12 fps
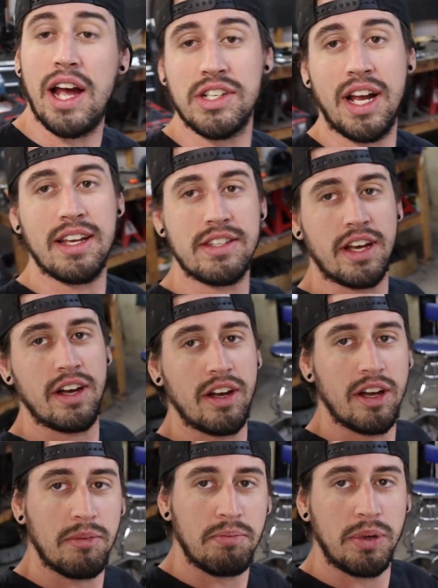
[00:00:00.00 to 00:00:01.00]
as you guys
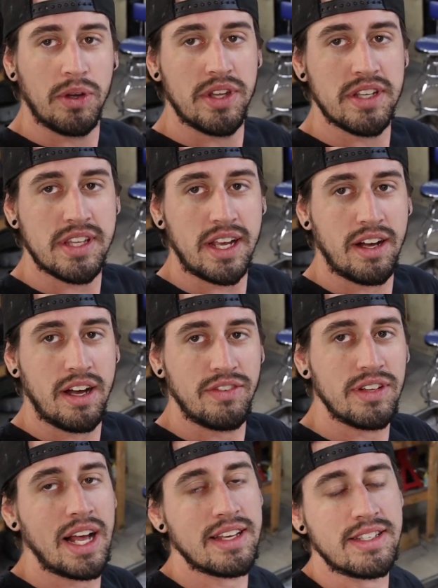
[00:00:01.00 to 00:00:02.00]
saw, pulled this thing
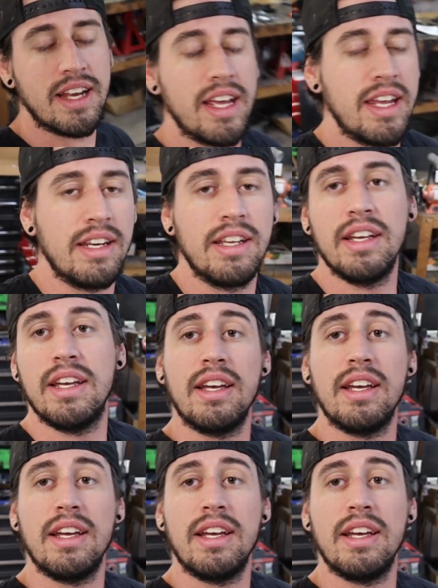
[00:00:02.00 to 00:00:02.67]
off last night.